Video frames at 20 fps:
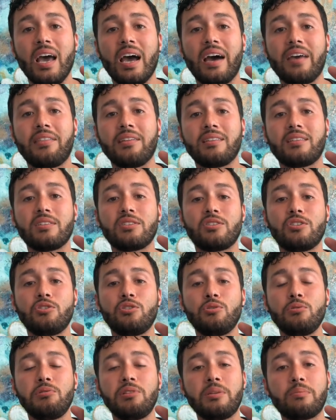I think this is
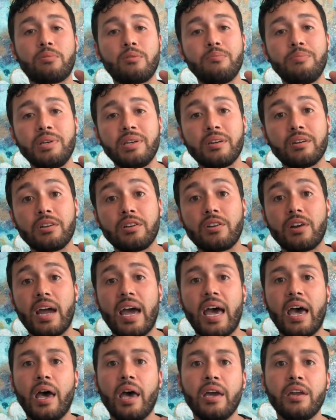you, Libra, being in your
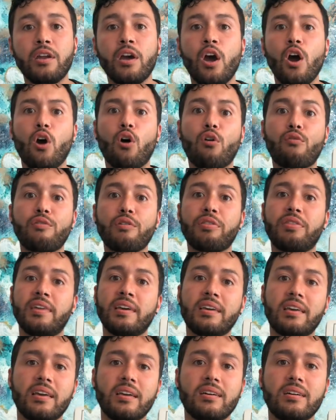head,
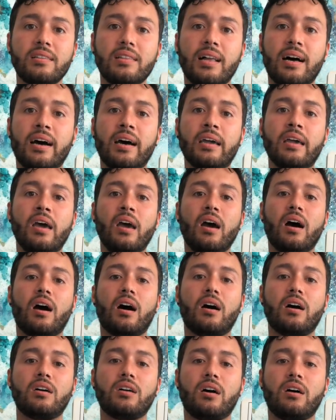overthinking a lot,
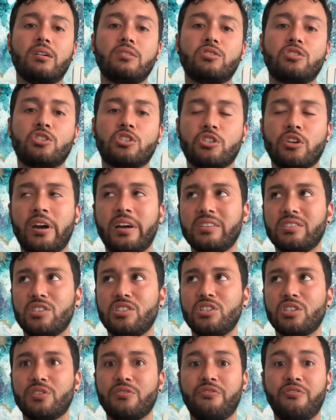uh, uh, trying to
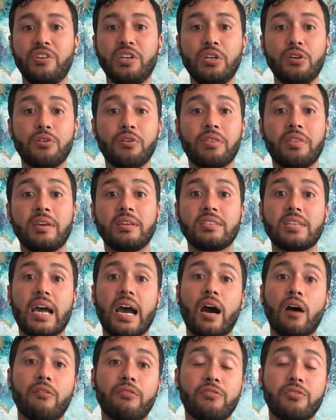just figure things
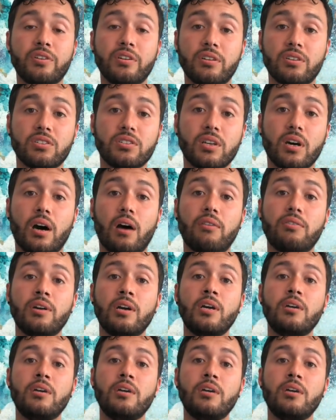out for yourself.